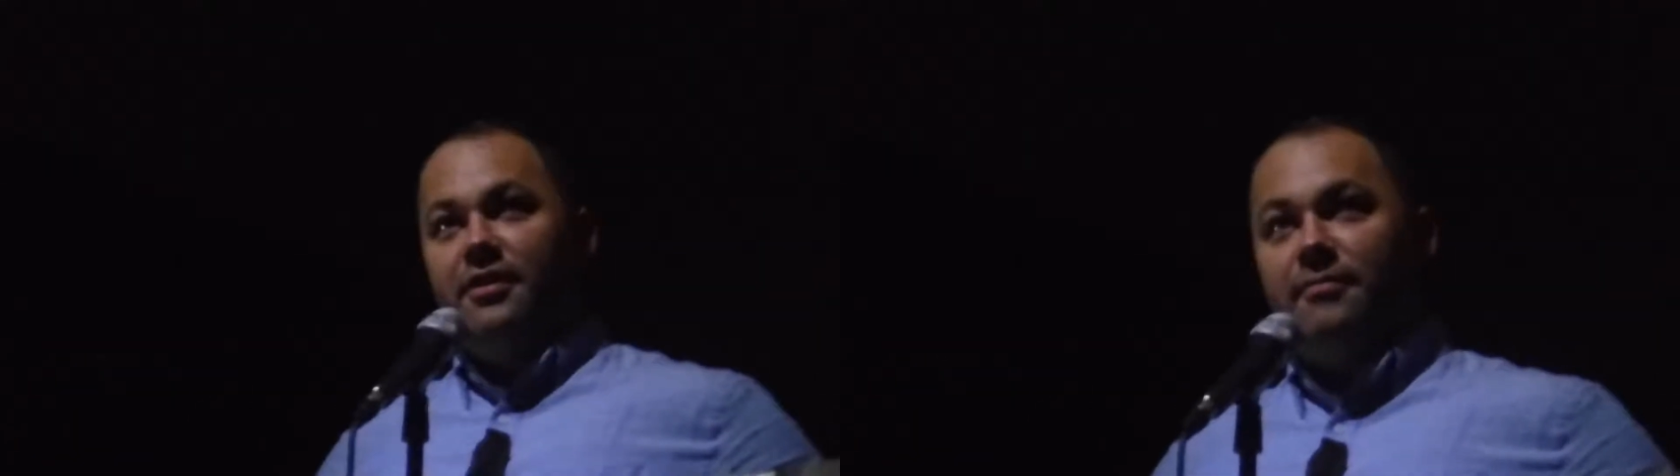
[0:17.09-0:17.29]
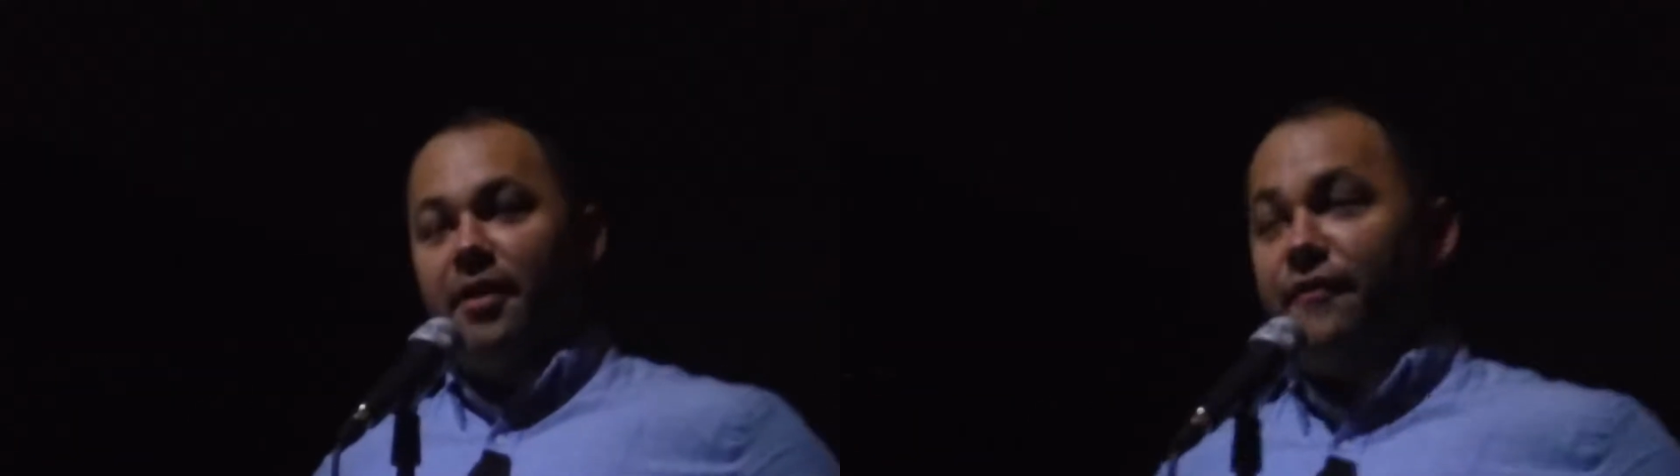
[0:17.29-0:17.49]

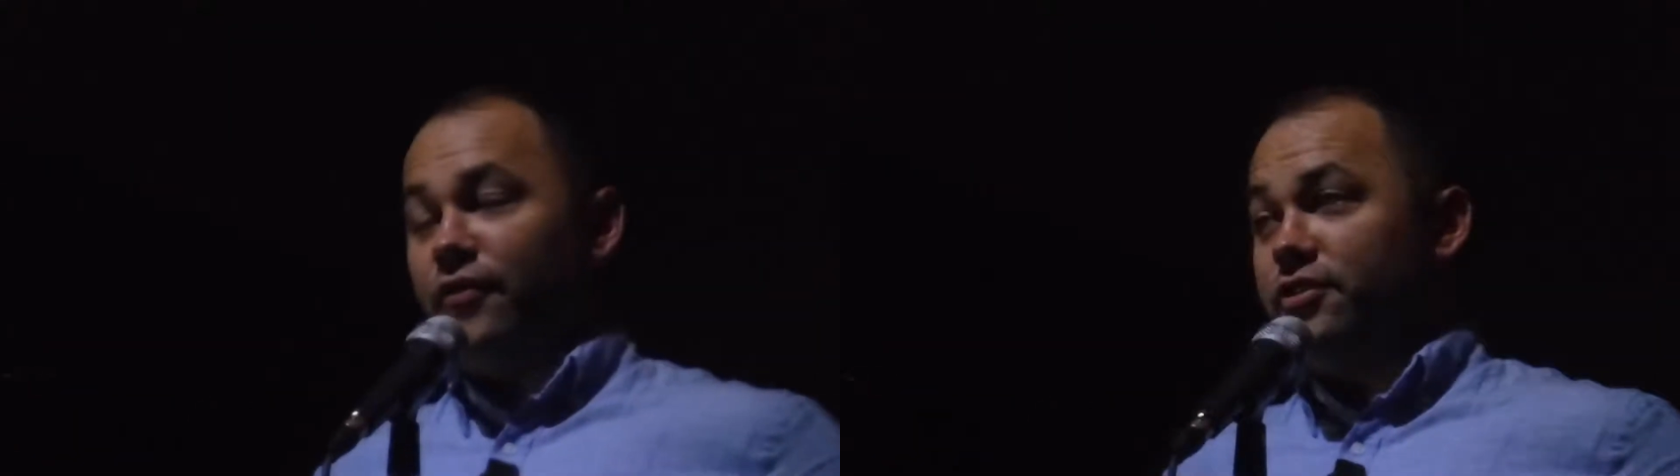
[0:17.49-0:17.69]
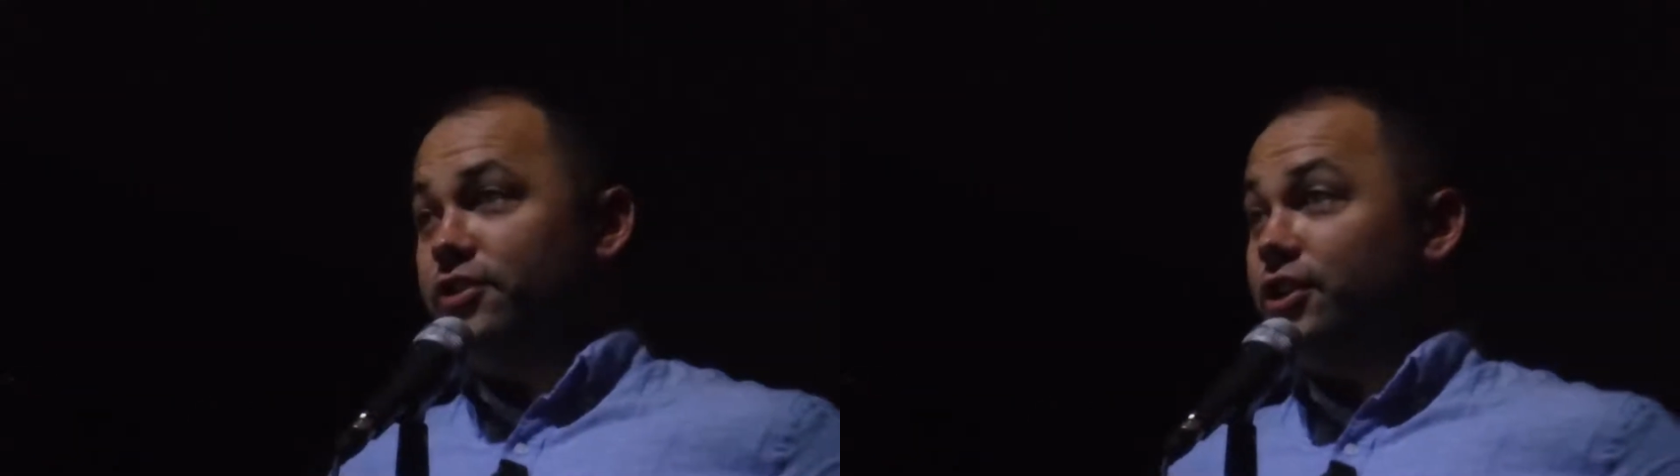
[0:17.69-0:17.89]
My
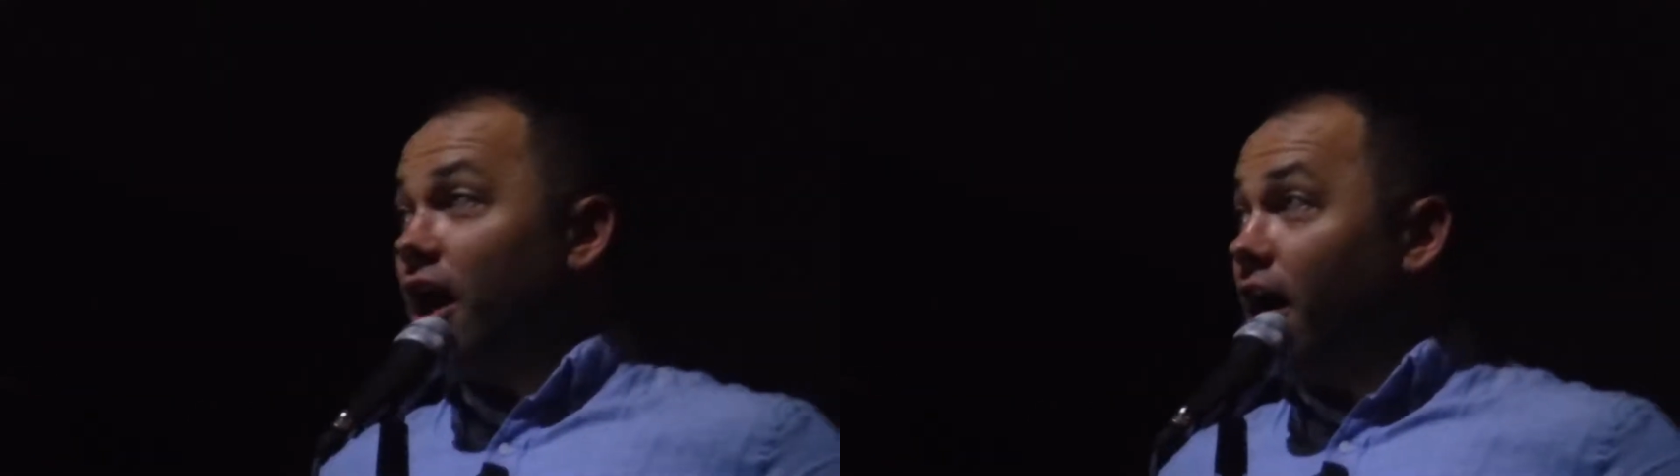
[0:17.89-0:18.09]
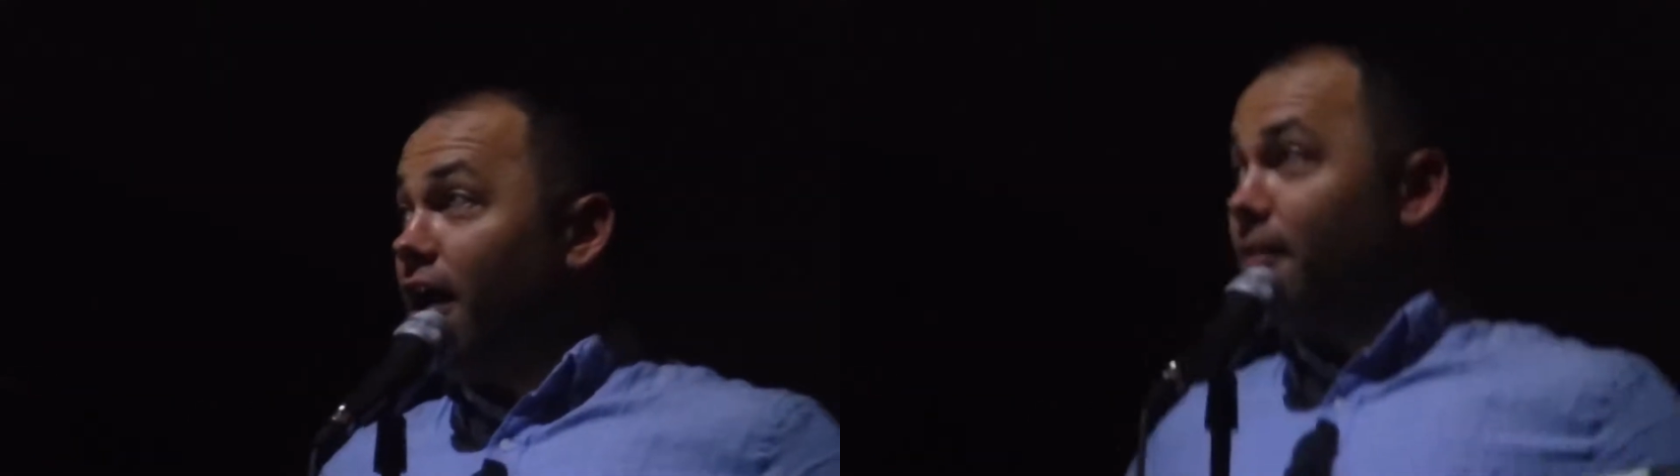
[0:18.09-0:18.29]
first
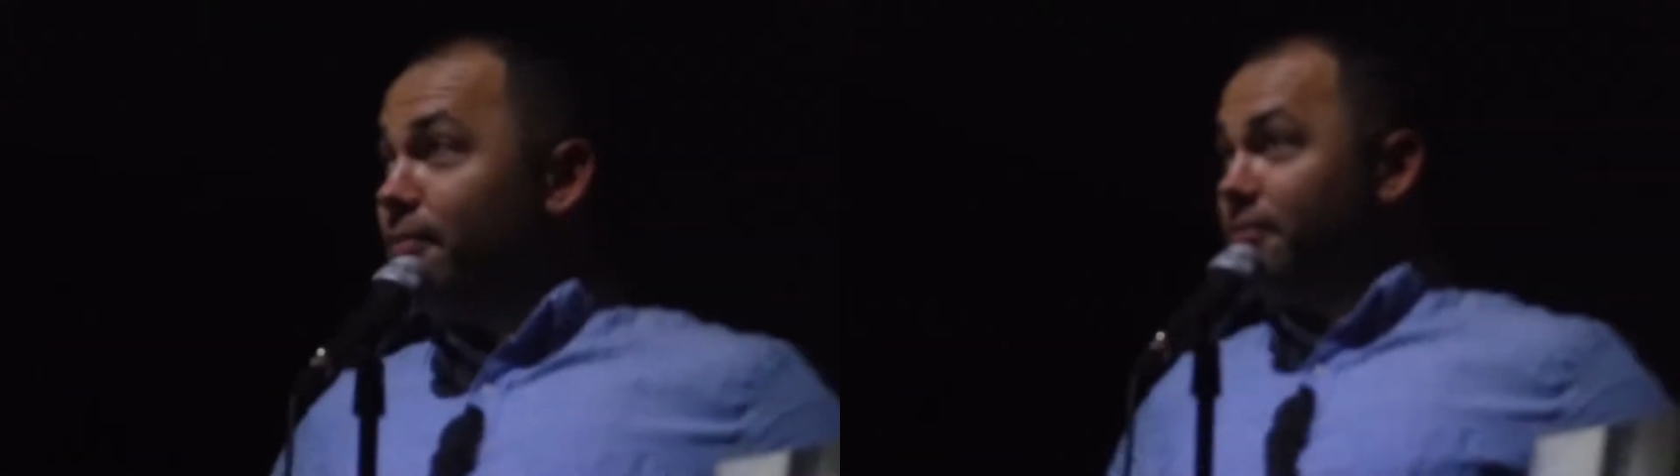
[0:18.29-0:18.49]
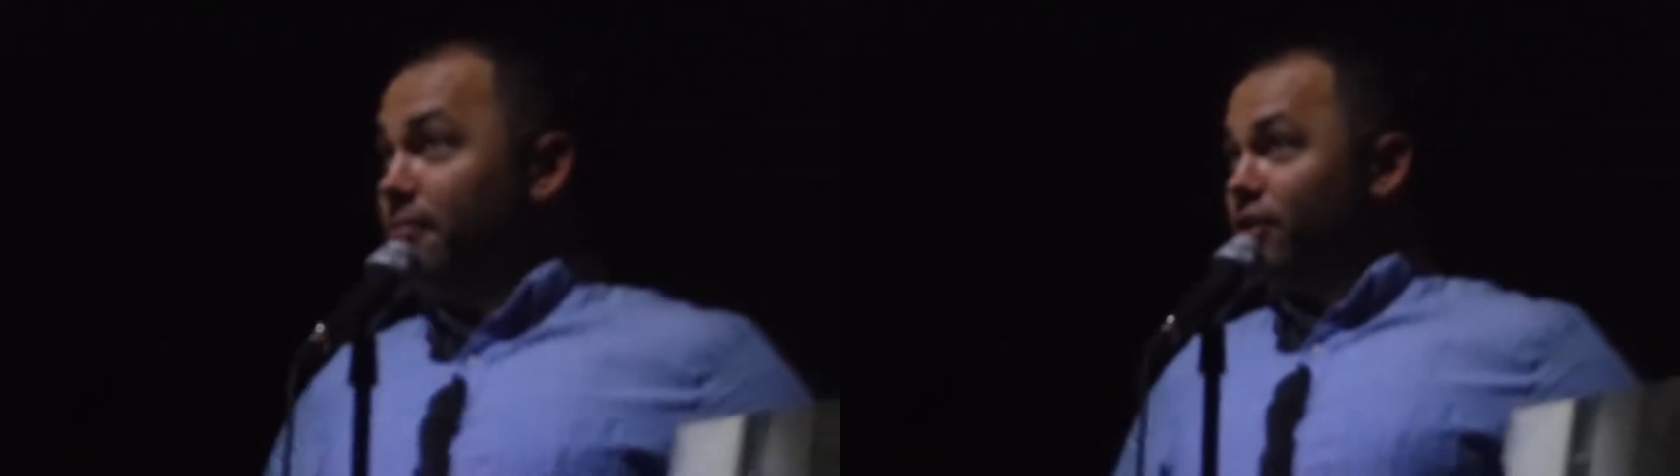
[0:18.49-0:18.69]
job
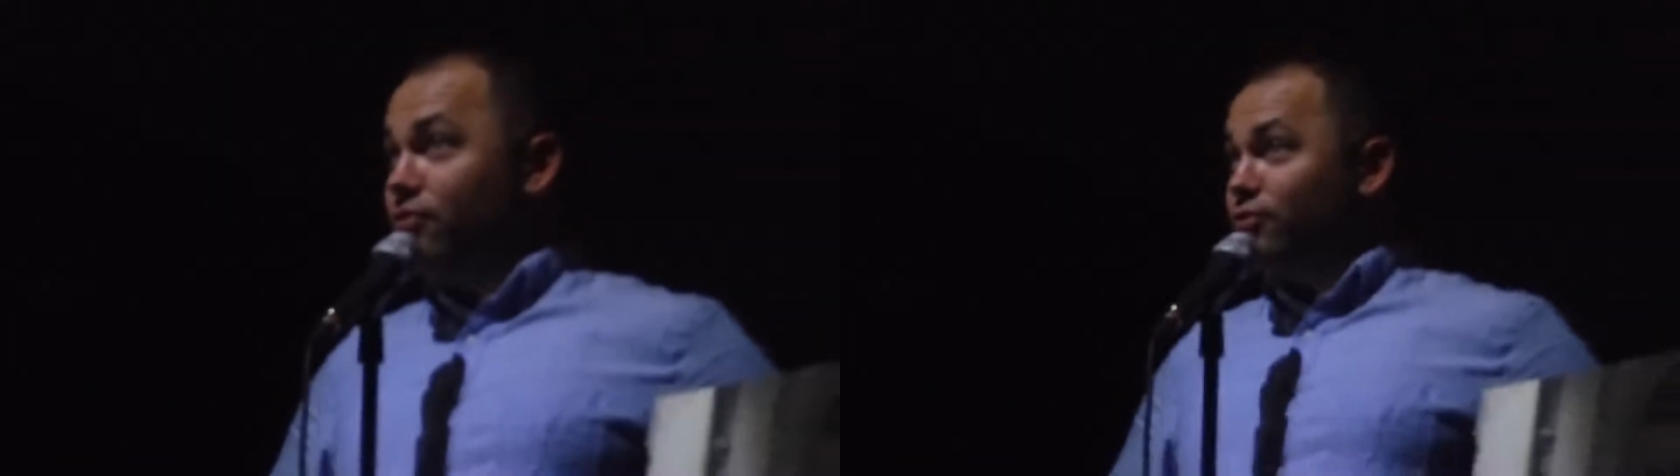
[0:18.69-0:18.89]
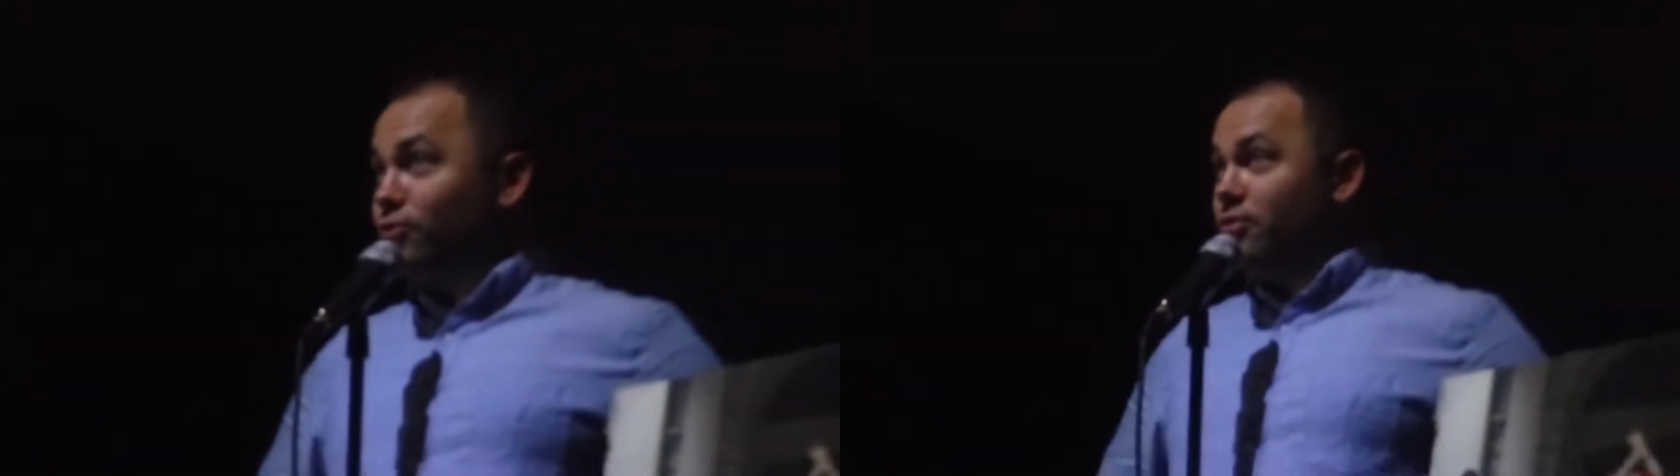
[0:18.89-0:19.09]
in middle
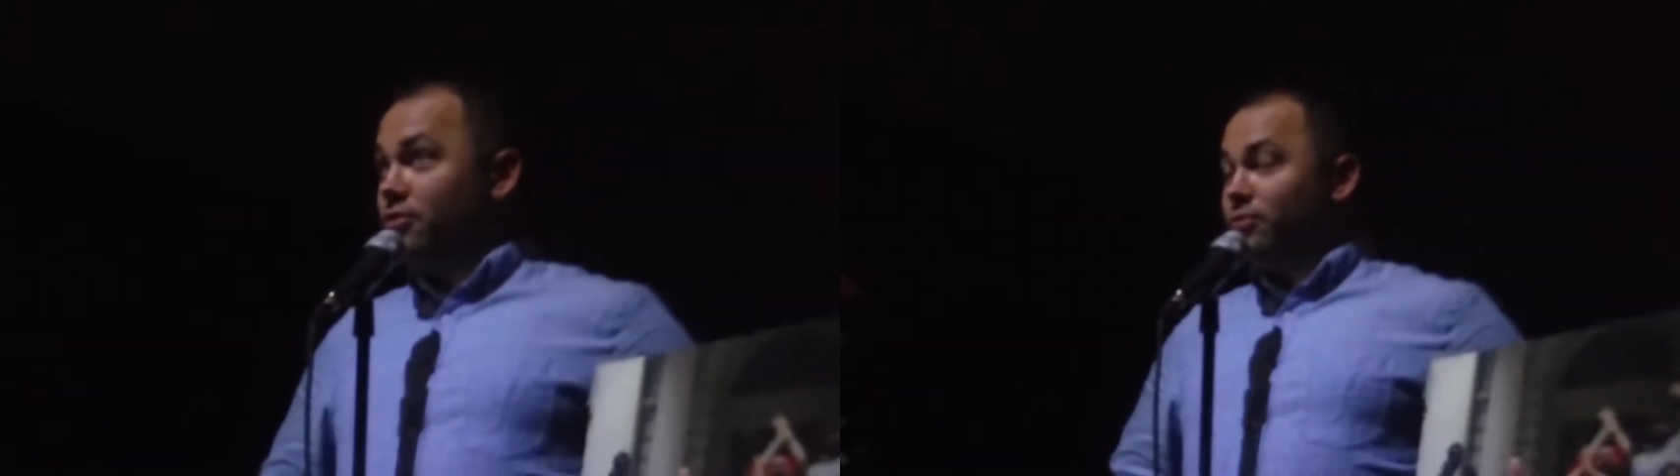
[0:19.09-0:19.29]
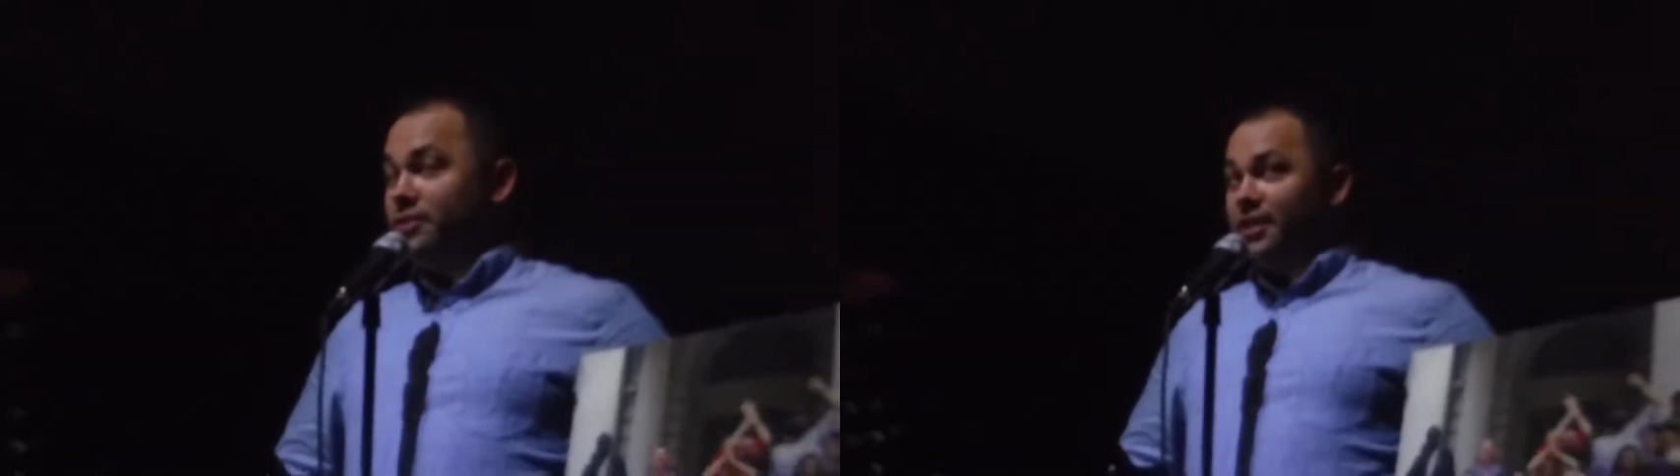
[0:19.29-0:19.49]
school
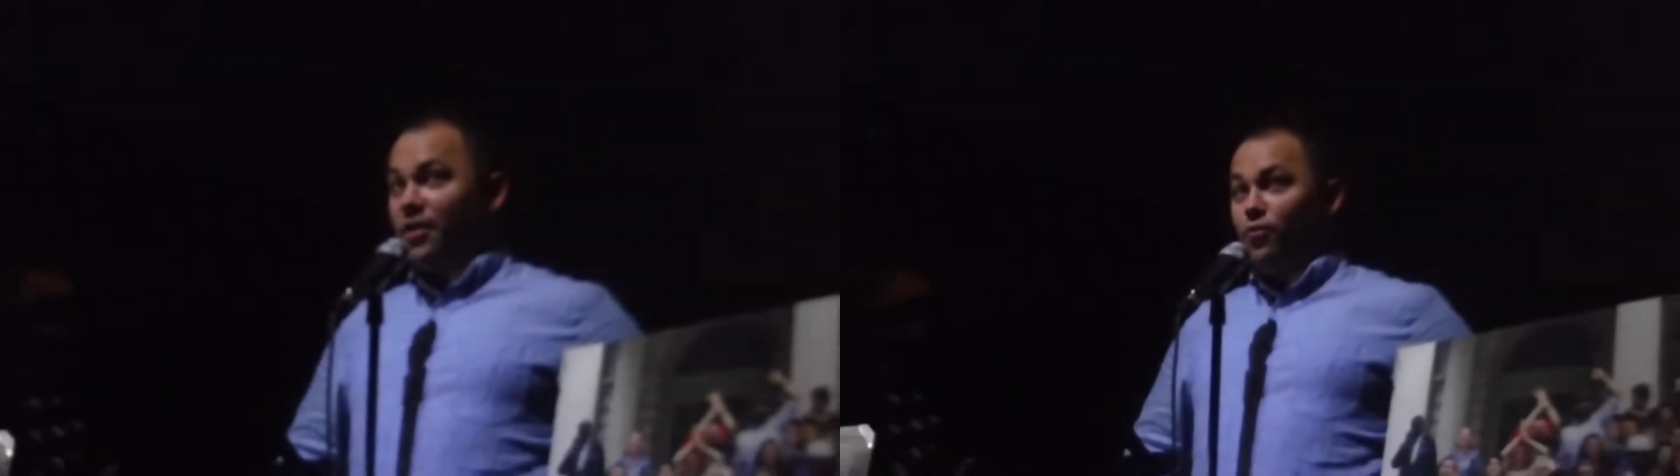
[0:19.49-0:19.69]
was I